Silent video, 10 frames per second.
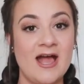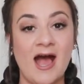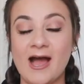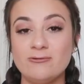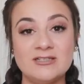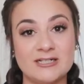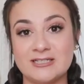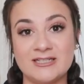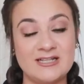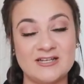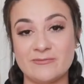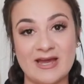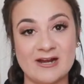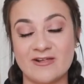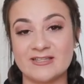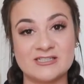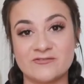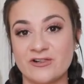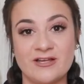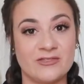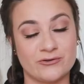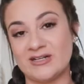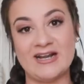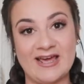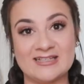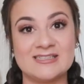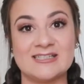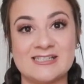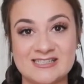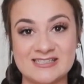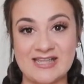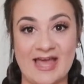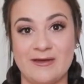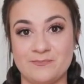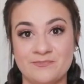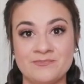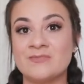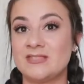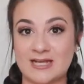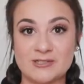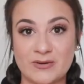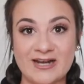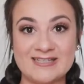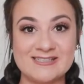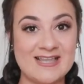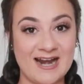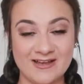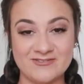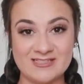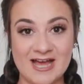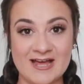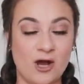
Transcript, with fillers: I will literally leave my hair like this for like 3 days in the same Dutch braids that I've done.